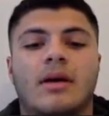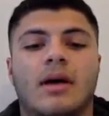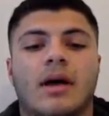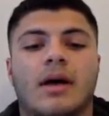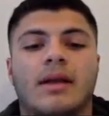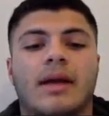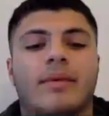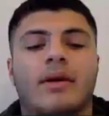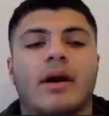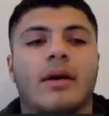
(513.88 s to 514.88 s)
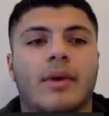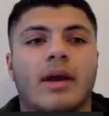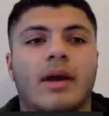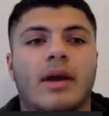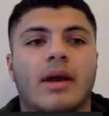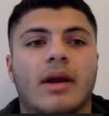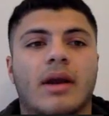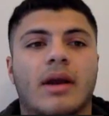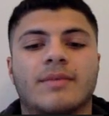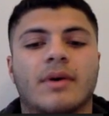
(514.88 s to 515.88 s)
that have been upgraded are like
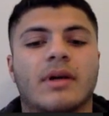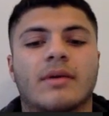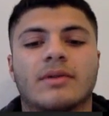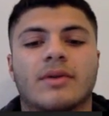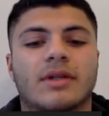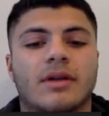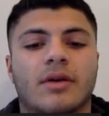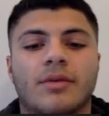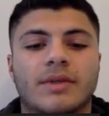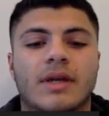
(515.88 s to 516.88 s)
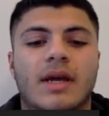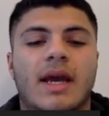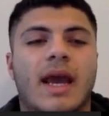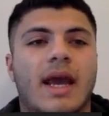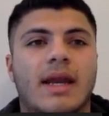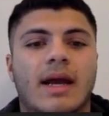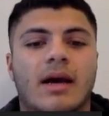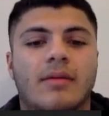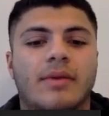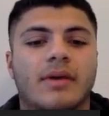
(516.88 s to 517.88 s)
office building, resorts, and homes. And
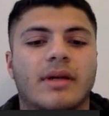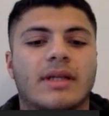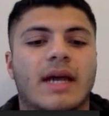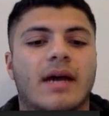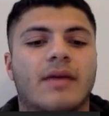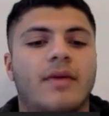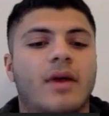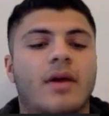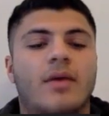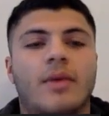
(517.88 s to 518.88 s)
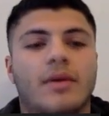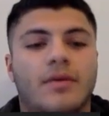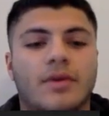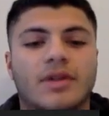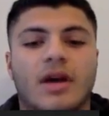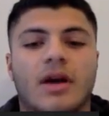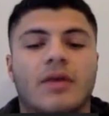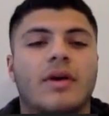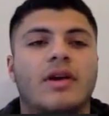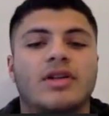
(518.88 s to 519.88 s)
now buildings have reinforced
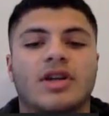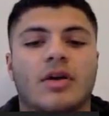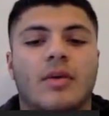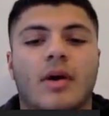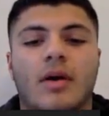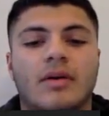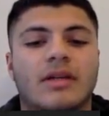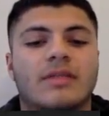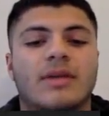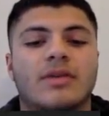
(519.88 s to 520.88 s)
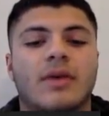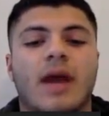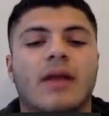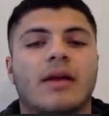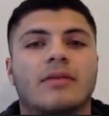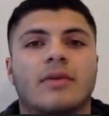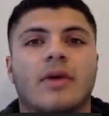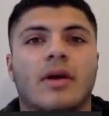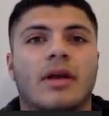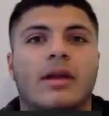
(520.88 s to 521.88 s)
concrete, shear walls, and special guidelines
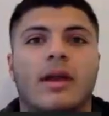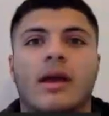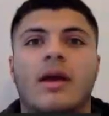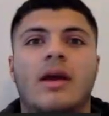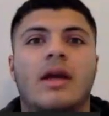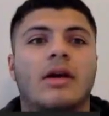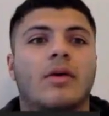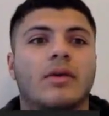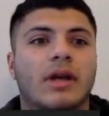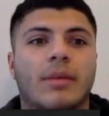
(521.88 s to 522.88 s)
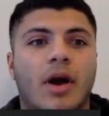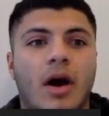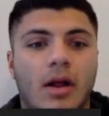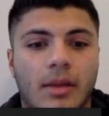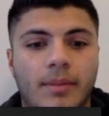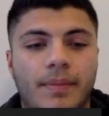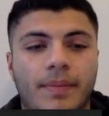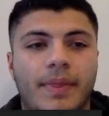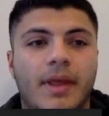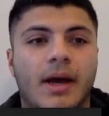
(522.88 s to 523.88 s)
regarding like holding up a column
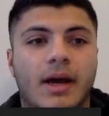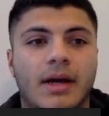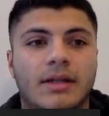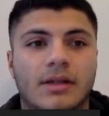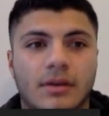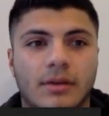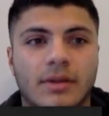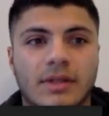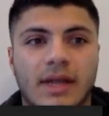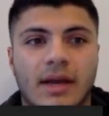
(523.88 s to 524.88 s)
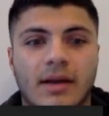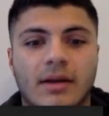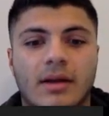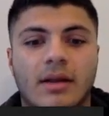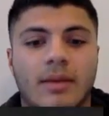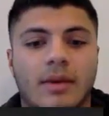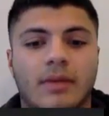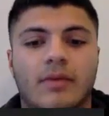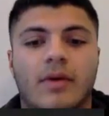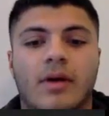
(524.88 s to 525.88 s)
to withstand the building
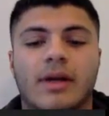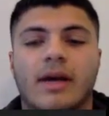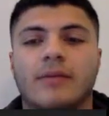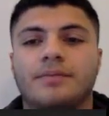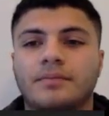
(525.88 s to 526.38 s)
from falling down.